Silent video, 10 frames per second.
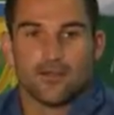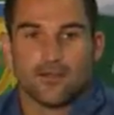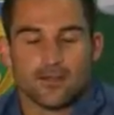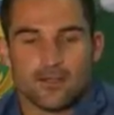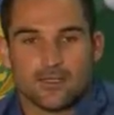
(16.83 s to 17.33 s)

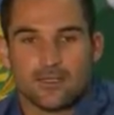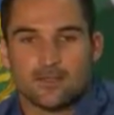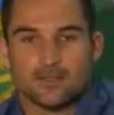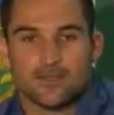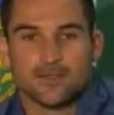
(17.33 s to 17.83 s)
Yeah,
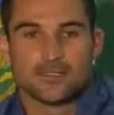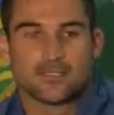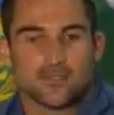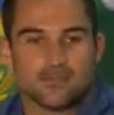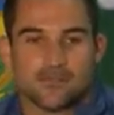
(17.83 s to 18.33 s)
at
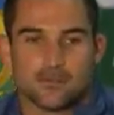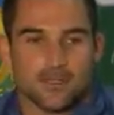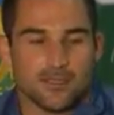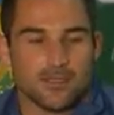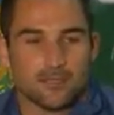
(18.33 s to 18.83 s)
times, I mean,